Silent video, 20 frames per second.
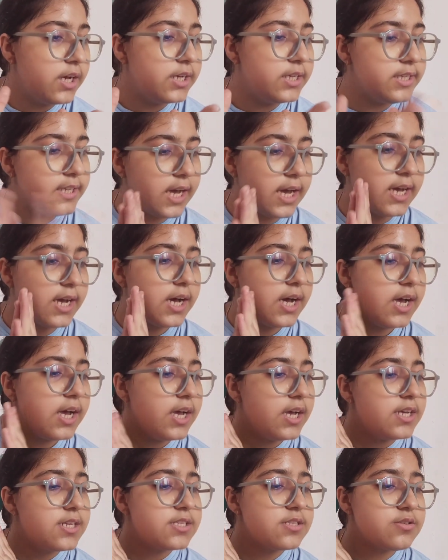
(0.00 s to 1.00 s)
yeah,
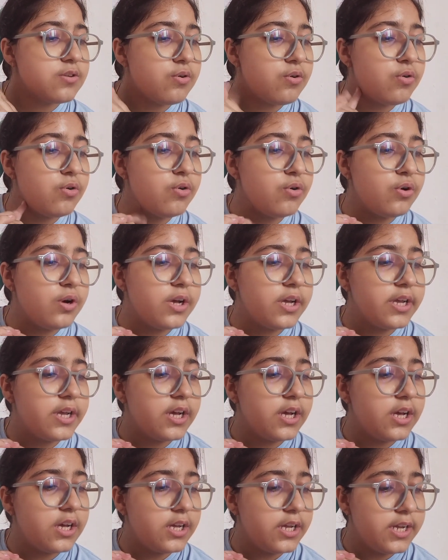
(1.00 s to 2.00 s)

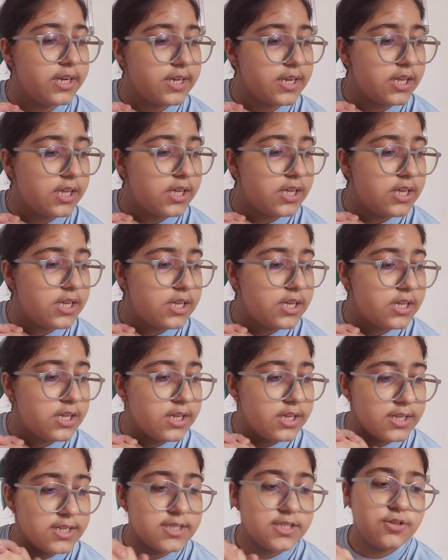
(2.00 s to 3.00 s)
so it
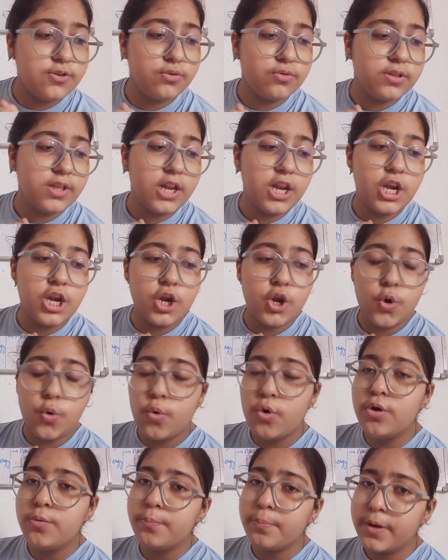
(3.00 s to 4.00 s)
is due to the
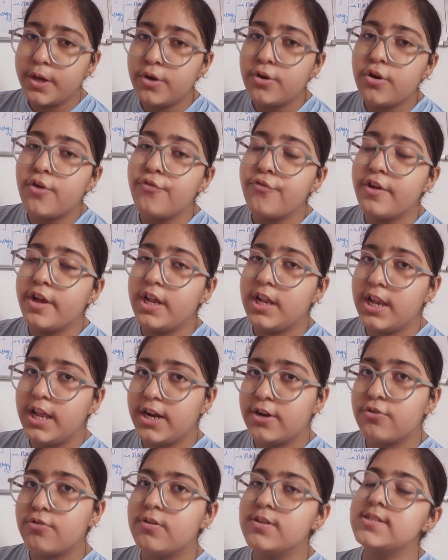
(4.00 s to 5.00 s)
lone pair of
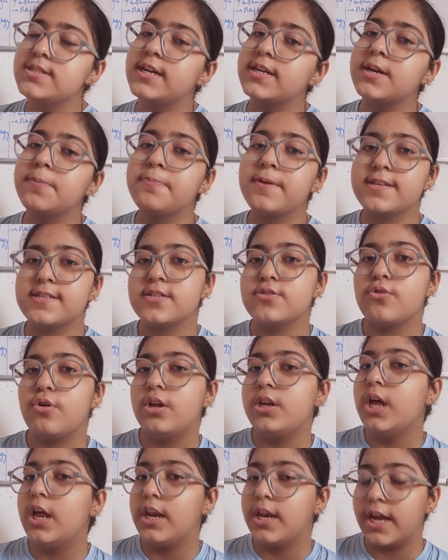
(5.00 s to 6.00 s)
electrons that are present
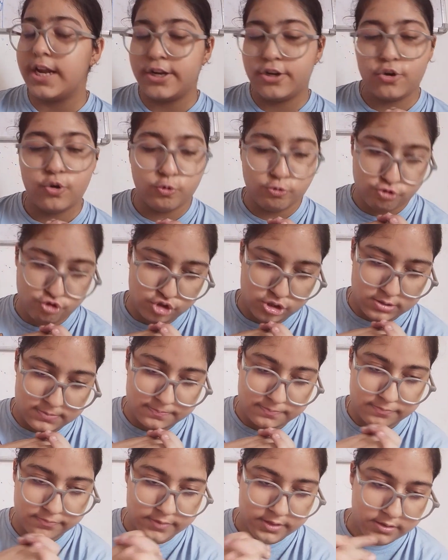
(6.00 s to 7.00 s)
on
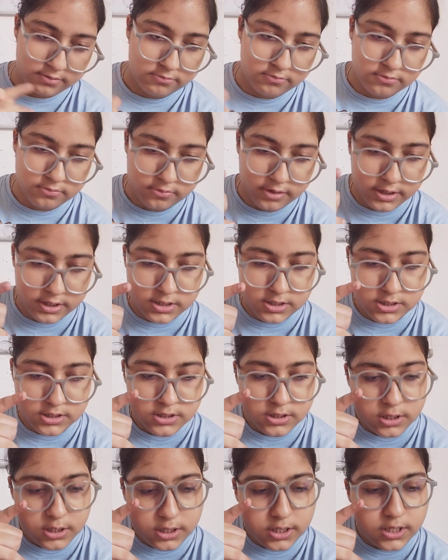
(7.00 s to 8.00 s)
nitrogen, right?
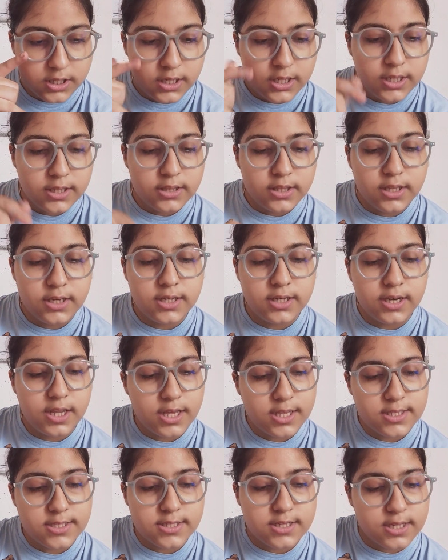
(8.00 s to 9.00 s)
Then
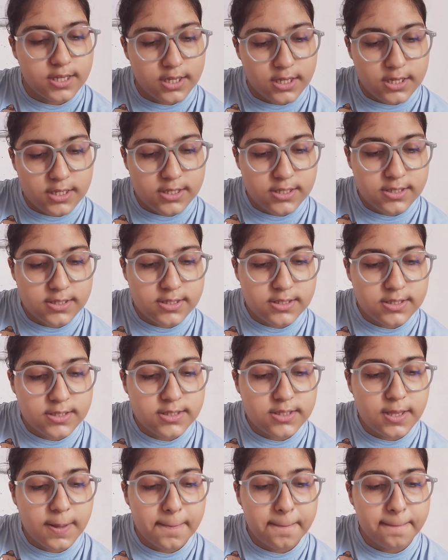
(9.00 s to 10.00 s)
next
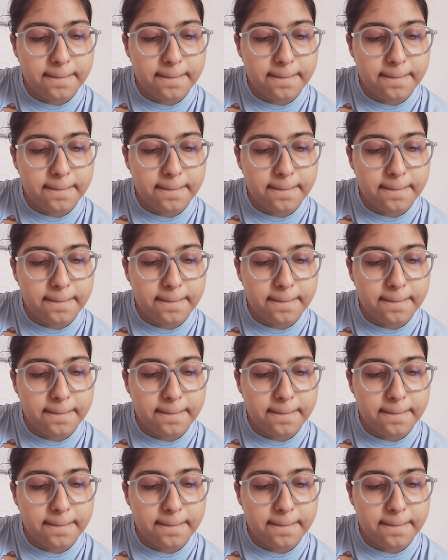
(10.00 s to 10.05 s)
is